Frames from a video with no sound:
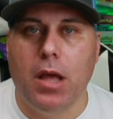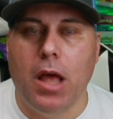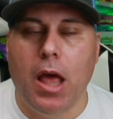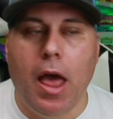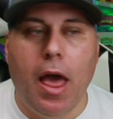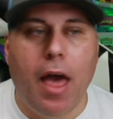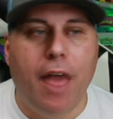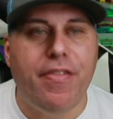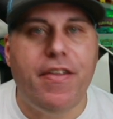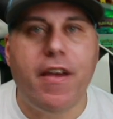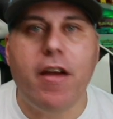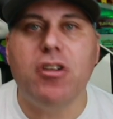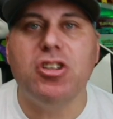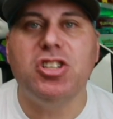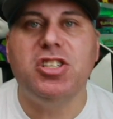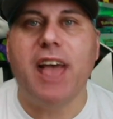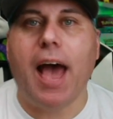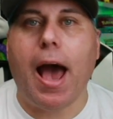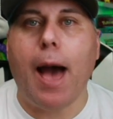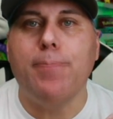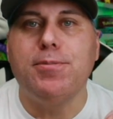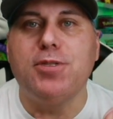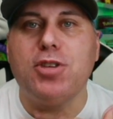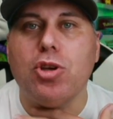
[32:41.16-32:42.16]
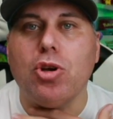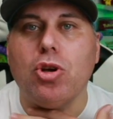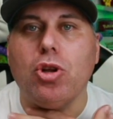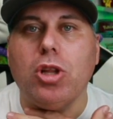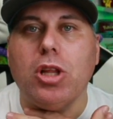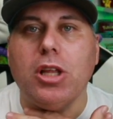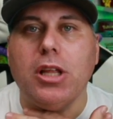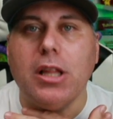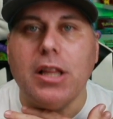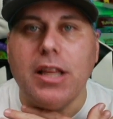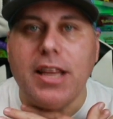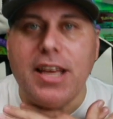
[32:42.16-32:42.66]
There's
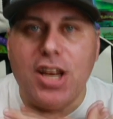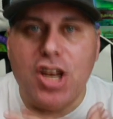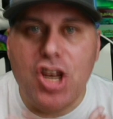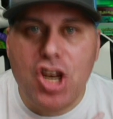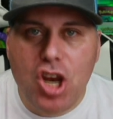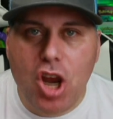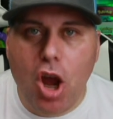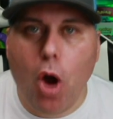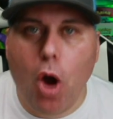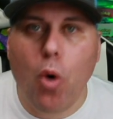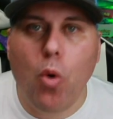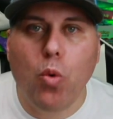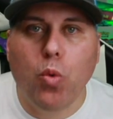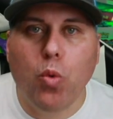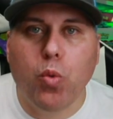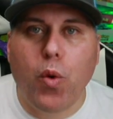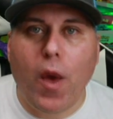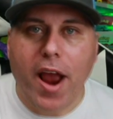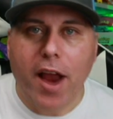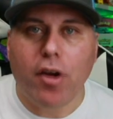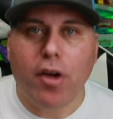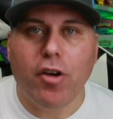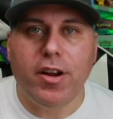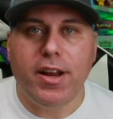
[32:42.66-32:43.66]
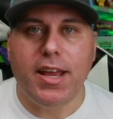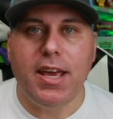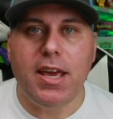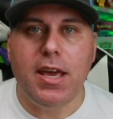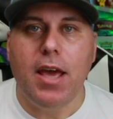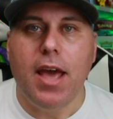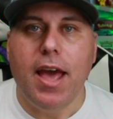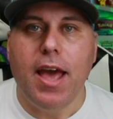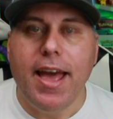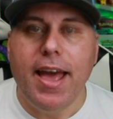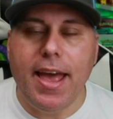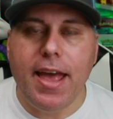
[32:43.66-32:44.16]
absolutely no rarity
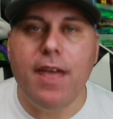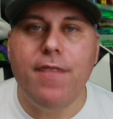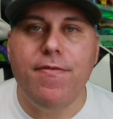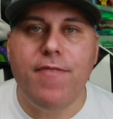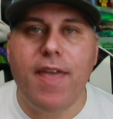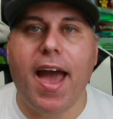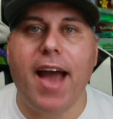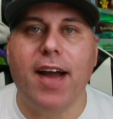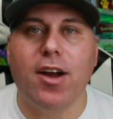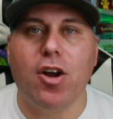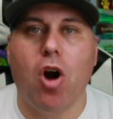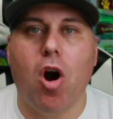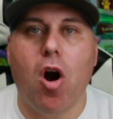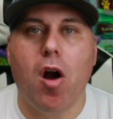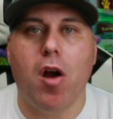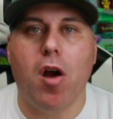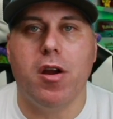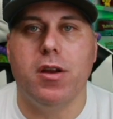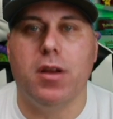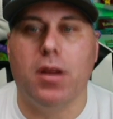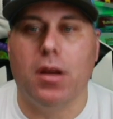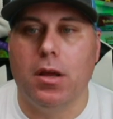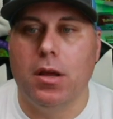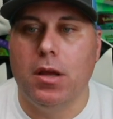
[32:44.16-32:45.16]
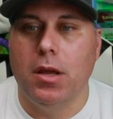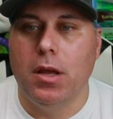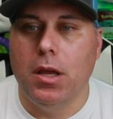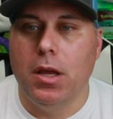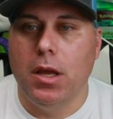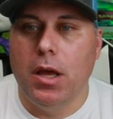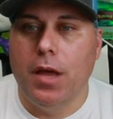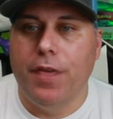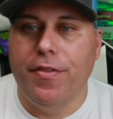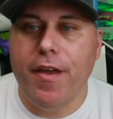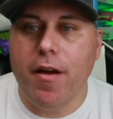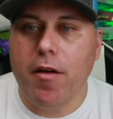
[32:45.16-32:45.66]
in that card.
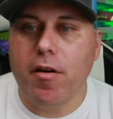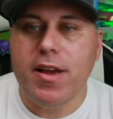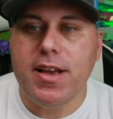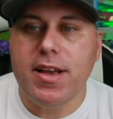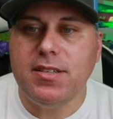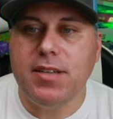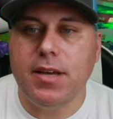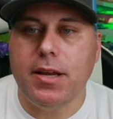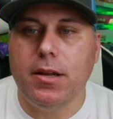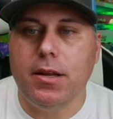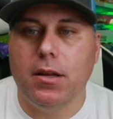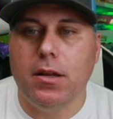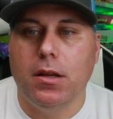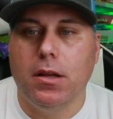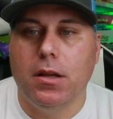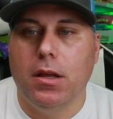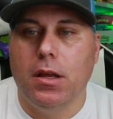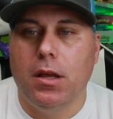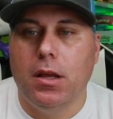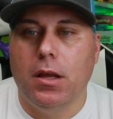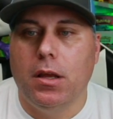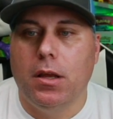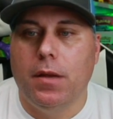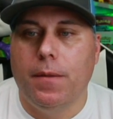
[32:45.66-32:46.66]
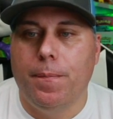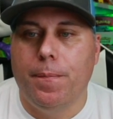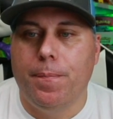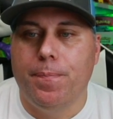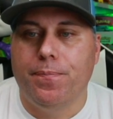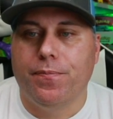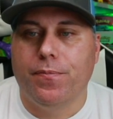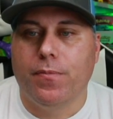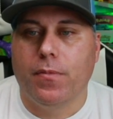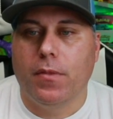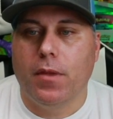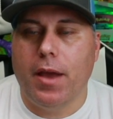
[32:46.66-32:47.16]
There isn't.
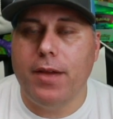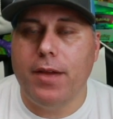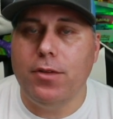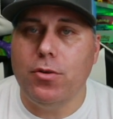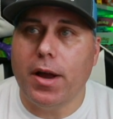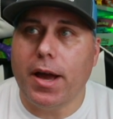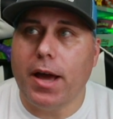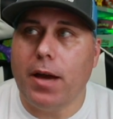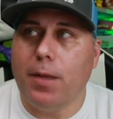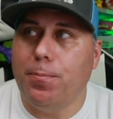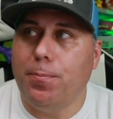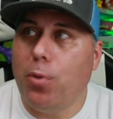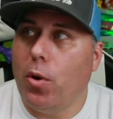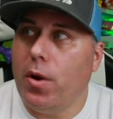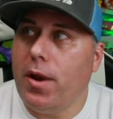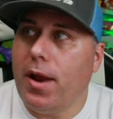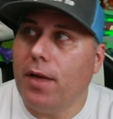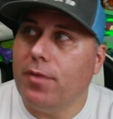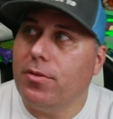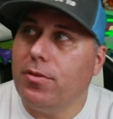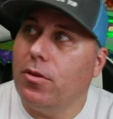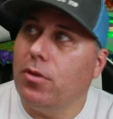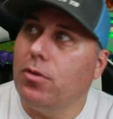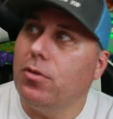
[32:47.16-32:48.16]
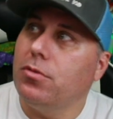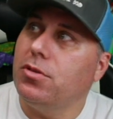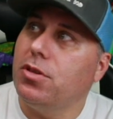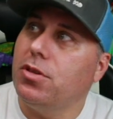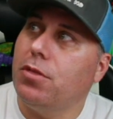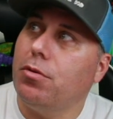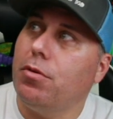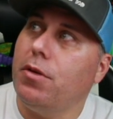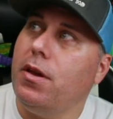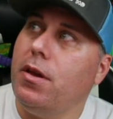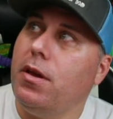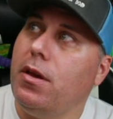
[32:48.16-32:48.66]
And do I got to point out those
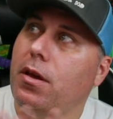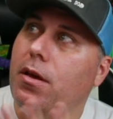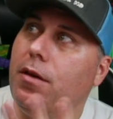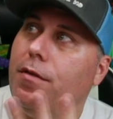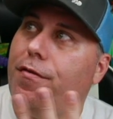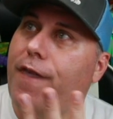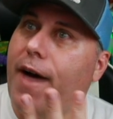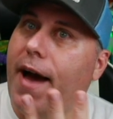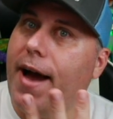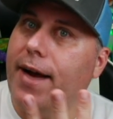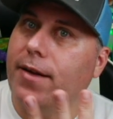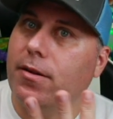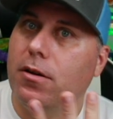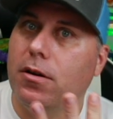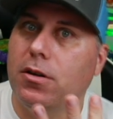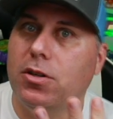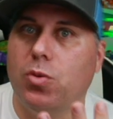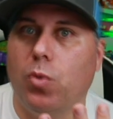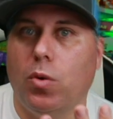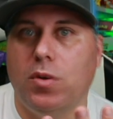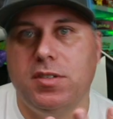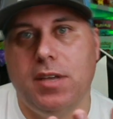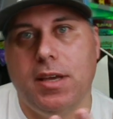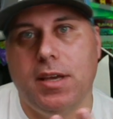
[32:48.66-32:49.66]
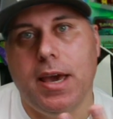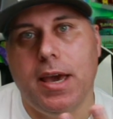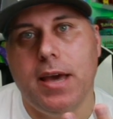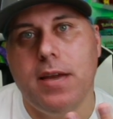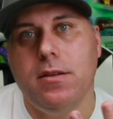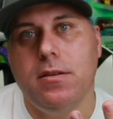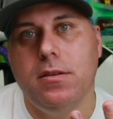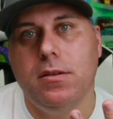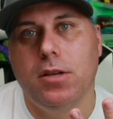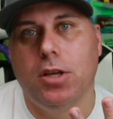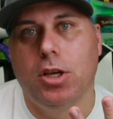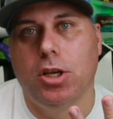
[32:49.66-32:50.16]
3 factors once
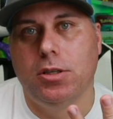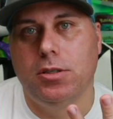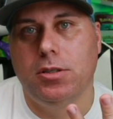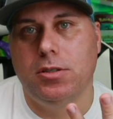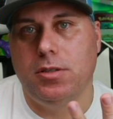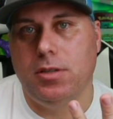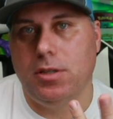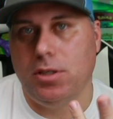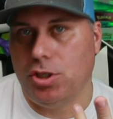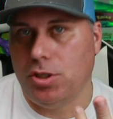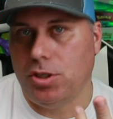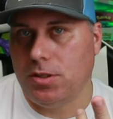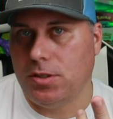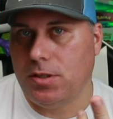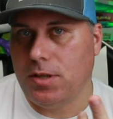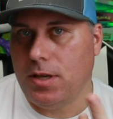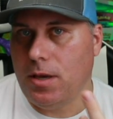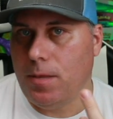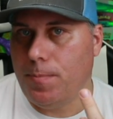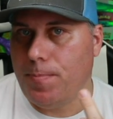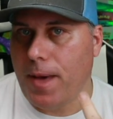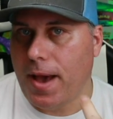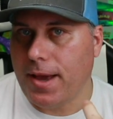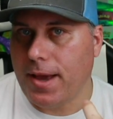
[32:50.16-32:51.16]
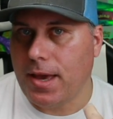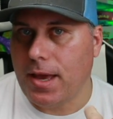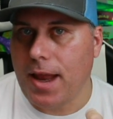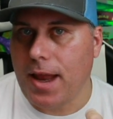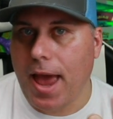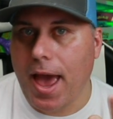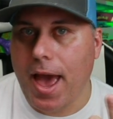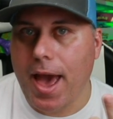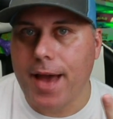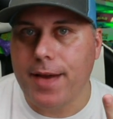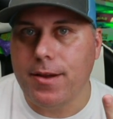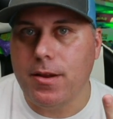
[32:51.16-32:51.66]
again? CGC, Beckett,
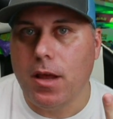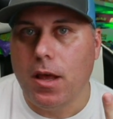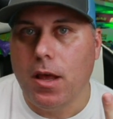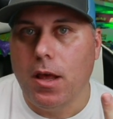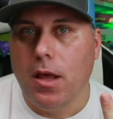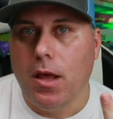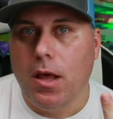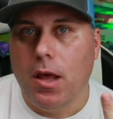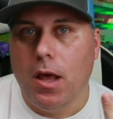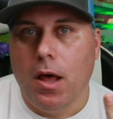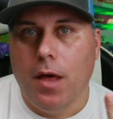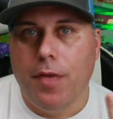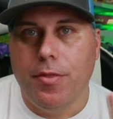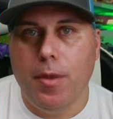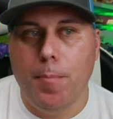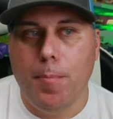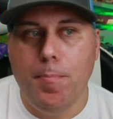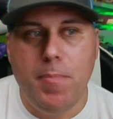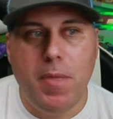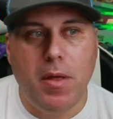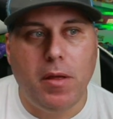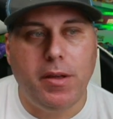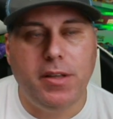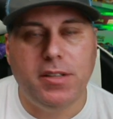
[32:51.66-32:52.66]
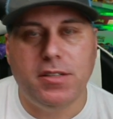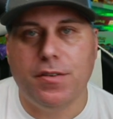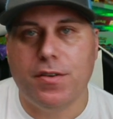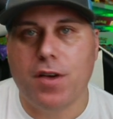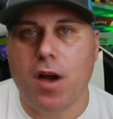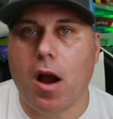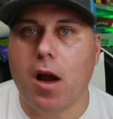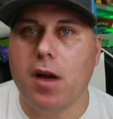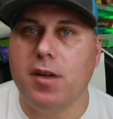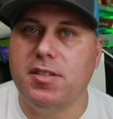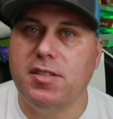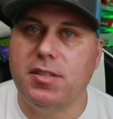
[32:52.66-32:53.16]
and the millions of
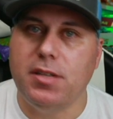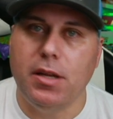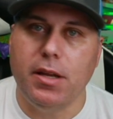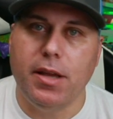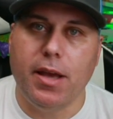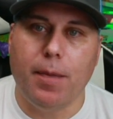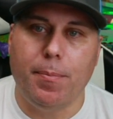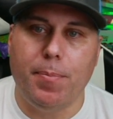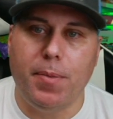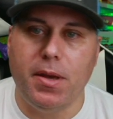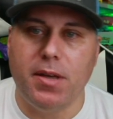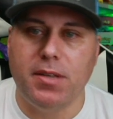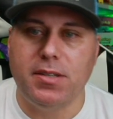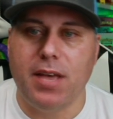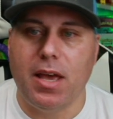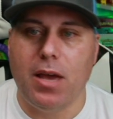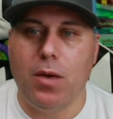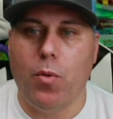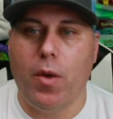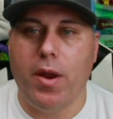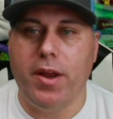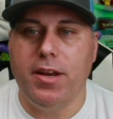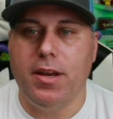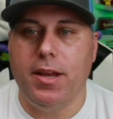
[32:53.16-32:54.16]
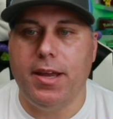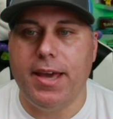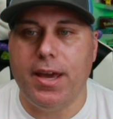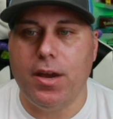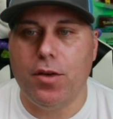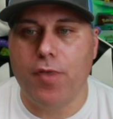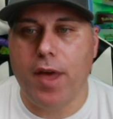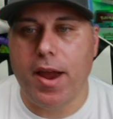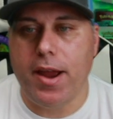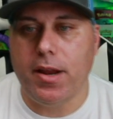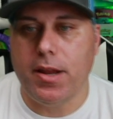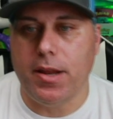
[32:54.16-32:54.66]
cards sitting at PSA waiting to get
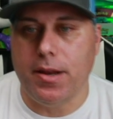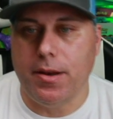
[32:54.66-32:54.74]
graded.